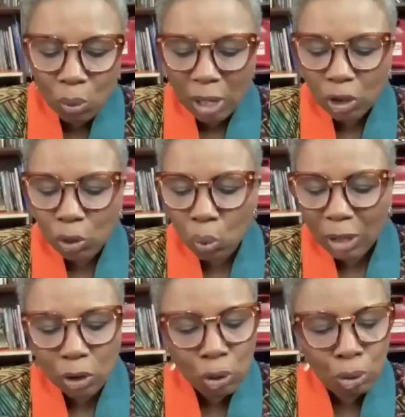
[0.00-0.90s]

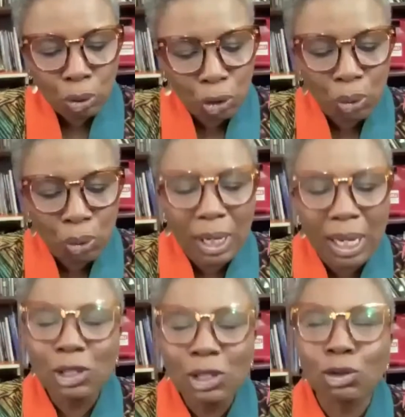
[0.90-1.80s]
What you do
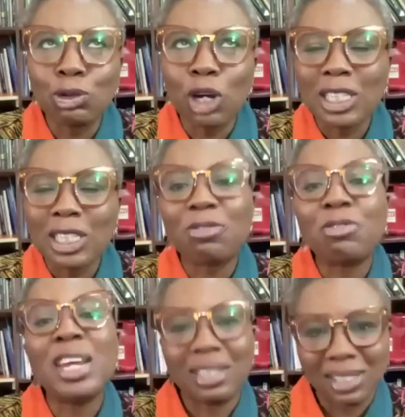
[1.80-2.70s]
is to just
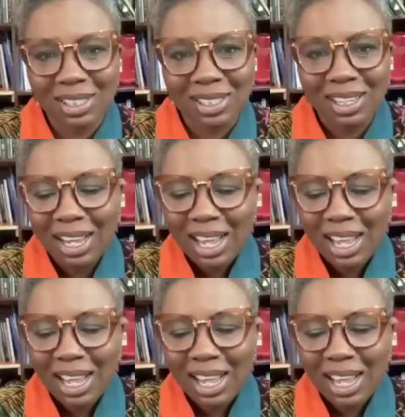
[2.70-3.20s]
freeze.